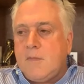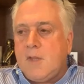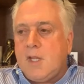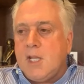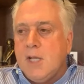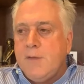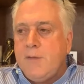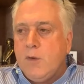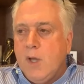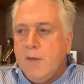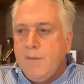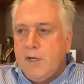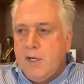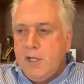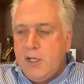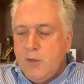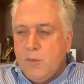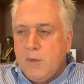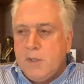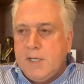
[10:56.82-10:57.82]
if you have an
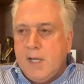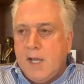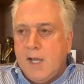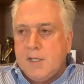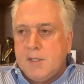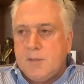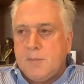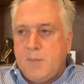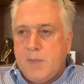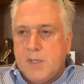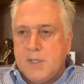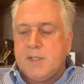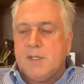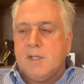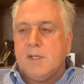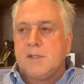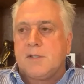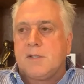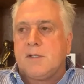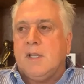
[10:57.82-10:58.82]
annuitized
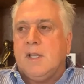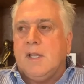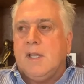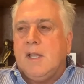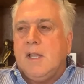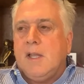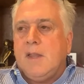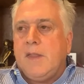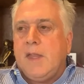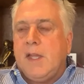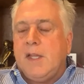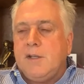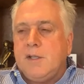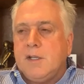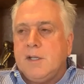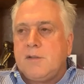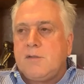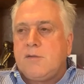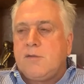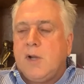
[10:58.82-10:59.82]
business than
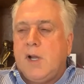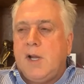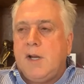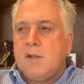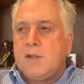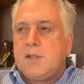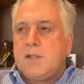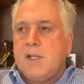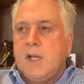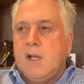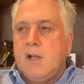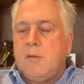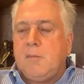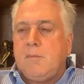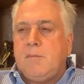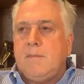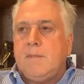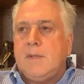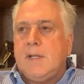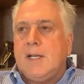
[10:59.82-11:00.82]
just trying to
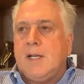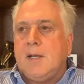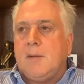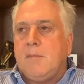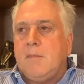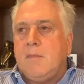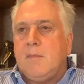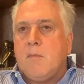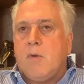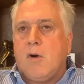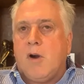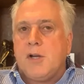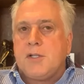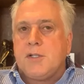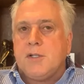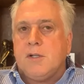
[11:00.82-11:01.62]
sell margin